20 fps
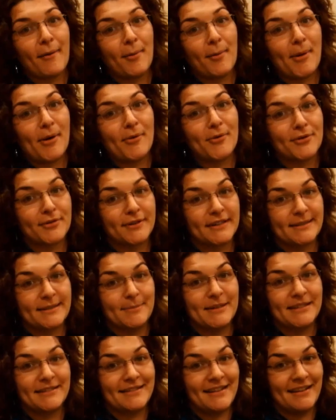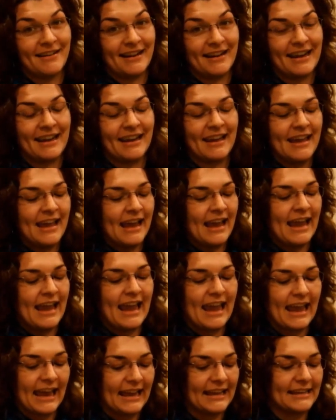out about Christmas knitting.
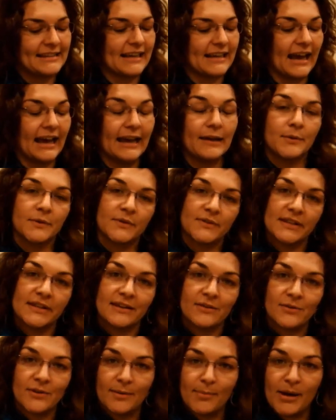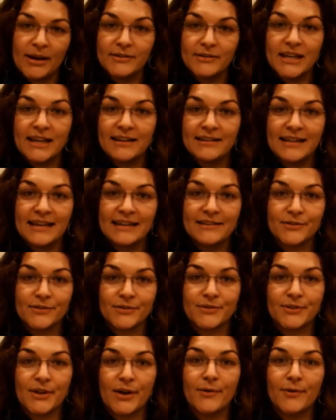And I will see you in about 10 days
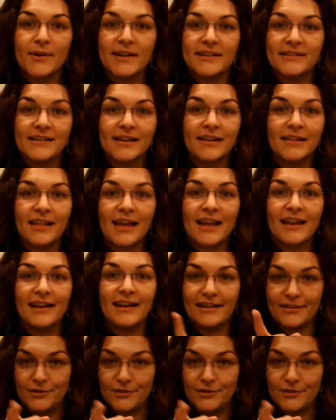or so. Until then,